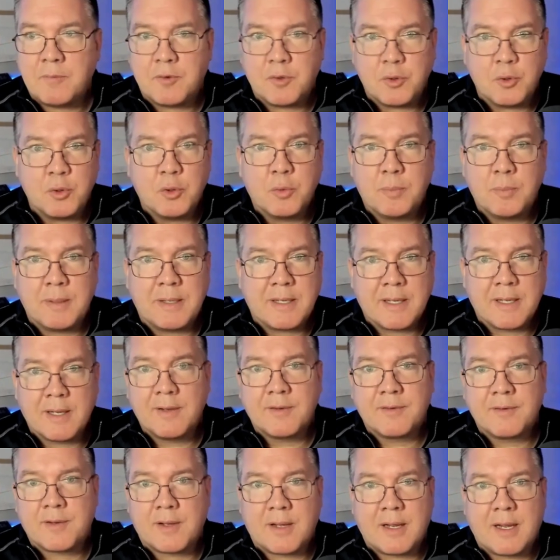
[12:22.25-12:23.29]
do
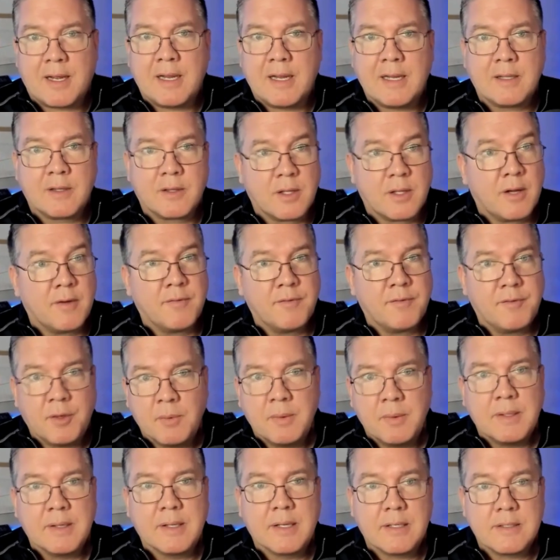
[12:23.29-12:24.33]
because I love
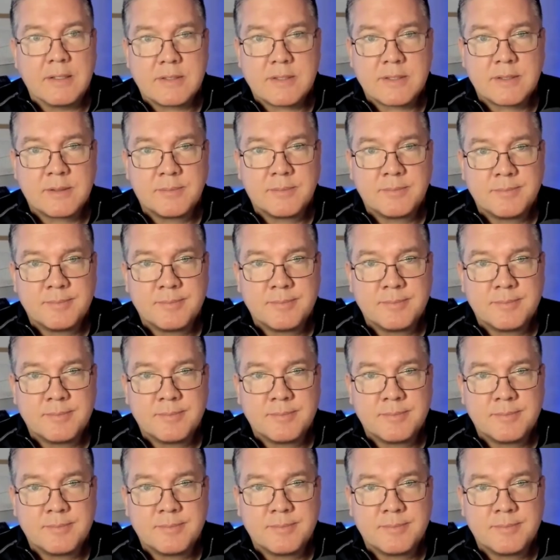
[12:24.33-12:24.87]
doing this.